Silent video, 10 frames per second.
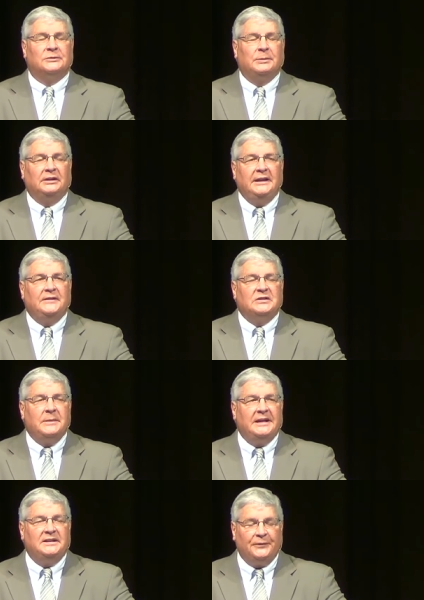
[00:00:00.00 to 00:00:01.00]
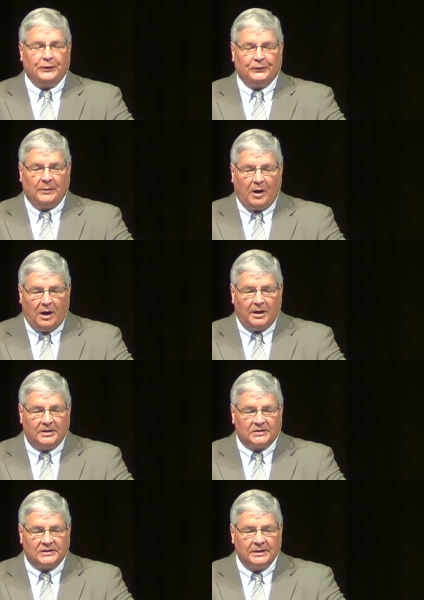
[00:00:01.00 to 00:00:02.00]
beliefs may differ from
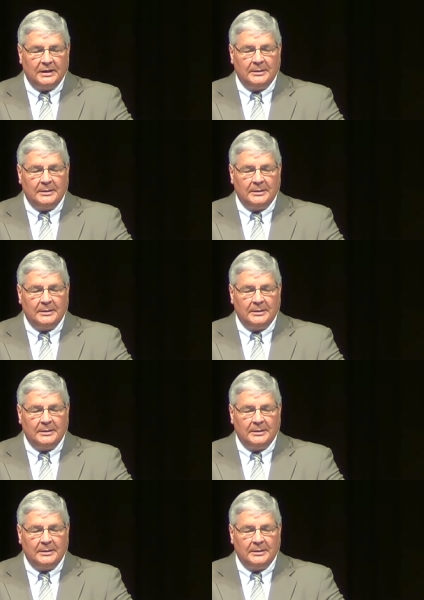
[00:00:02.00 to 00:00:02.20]
ours,